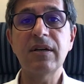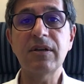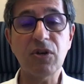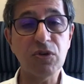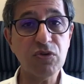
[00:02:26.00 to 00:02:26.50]

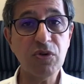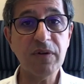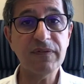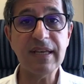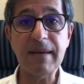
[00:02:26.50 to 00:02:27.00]
control
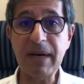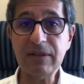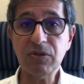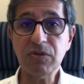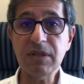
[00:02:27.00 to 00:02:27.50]
of the
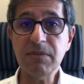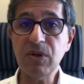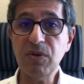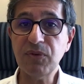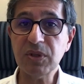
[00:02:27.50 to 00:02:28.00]
hematocrit
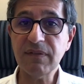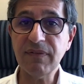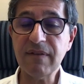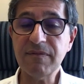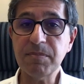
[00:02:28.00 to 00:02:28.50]
below
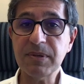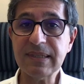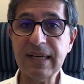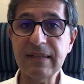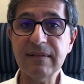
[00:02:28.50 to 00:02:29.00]

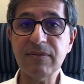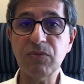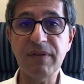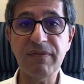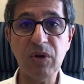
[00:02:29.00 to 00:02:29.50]
45%
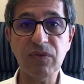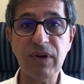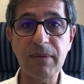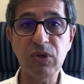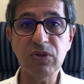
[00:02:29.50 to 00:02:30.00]
without
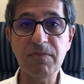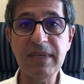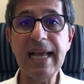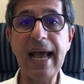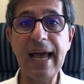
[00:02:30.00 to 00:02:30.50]
phlebotomy